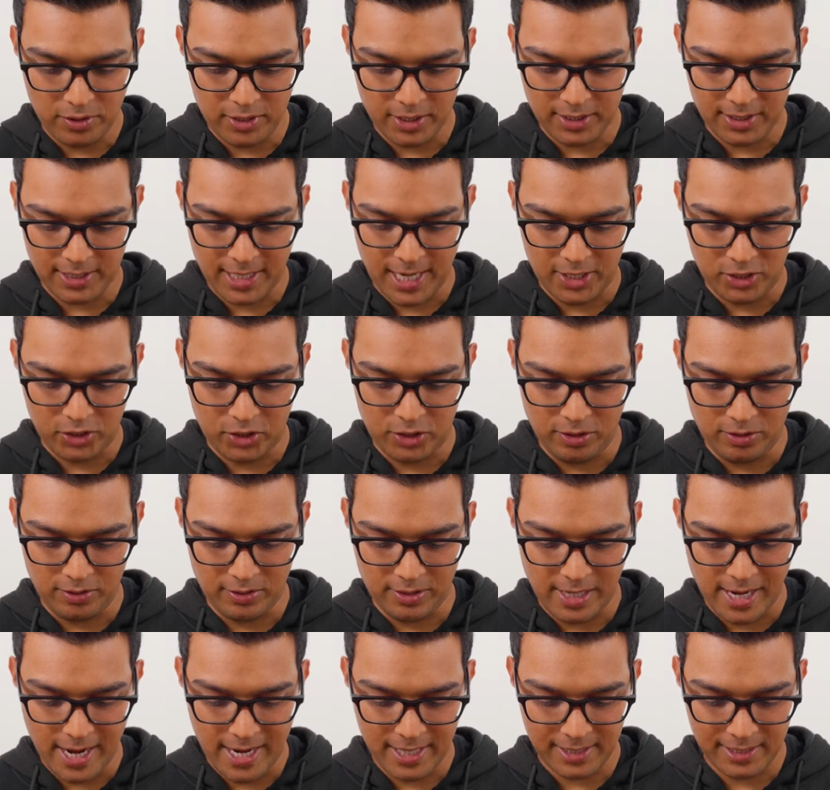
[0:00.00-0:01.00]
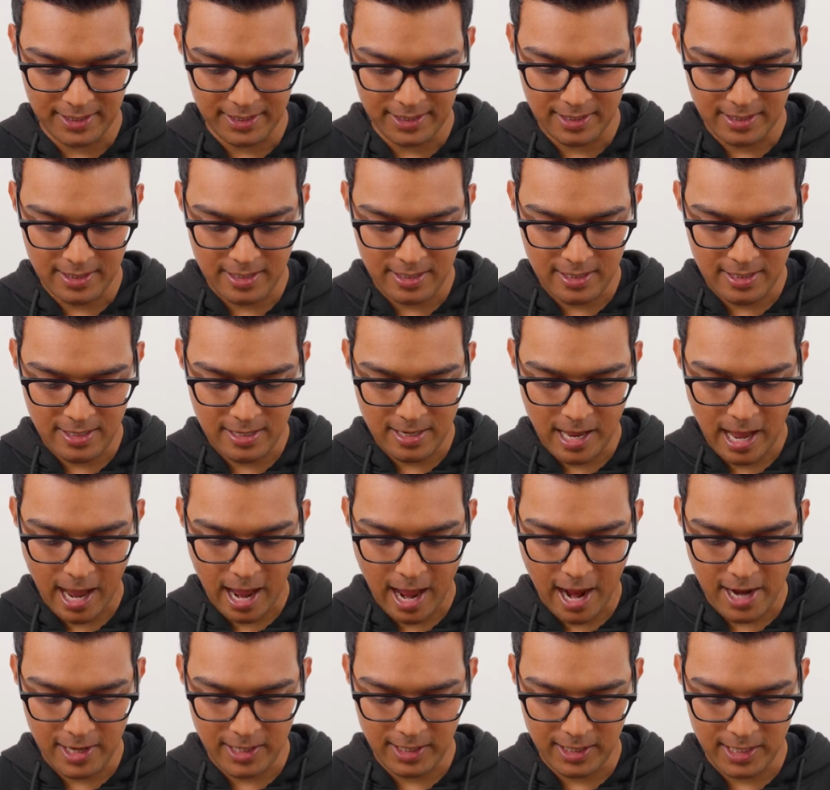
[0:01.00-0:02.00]
the statue's legs,
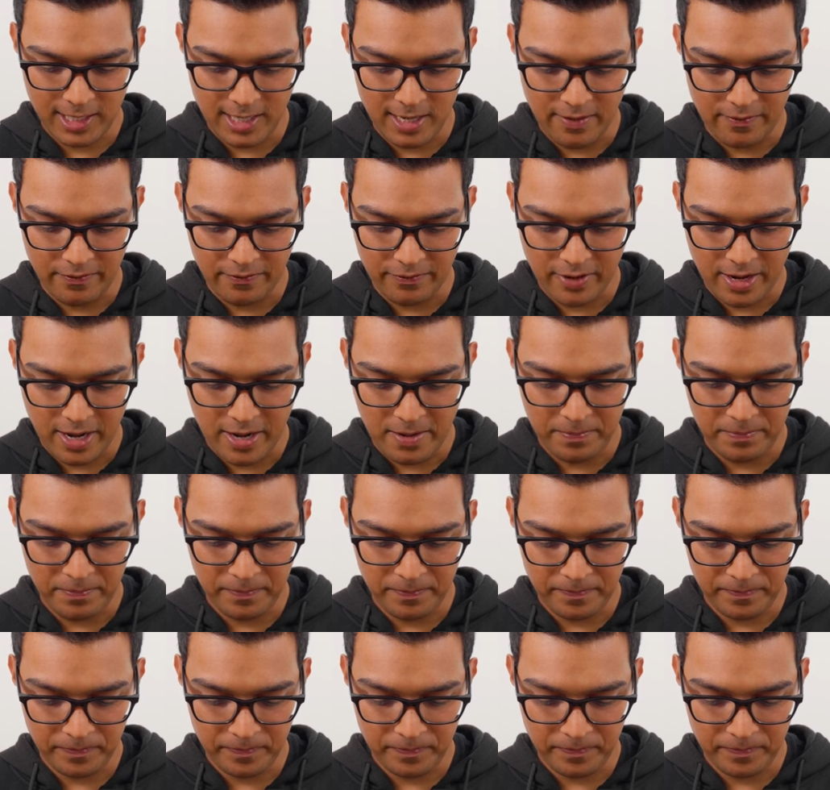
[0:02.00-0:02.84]
add a keyframe,